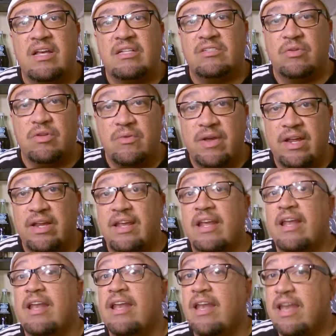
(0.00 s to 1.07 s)
So anyway,
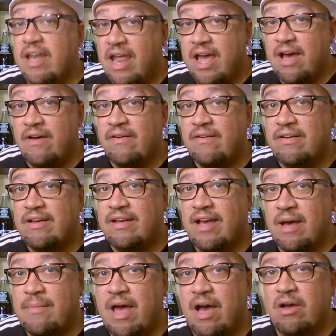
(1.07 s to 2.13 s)
now
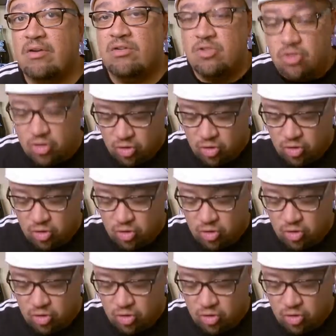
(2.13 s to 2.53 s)
I'm out.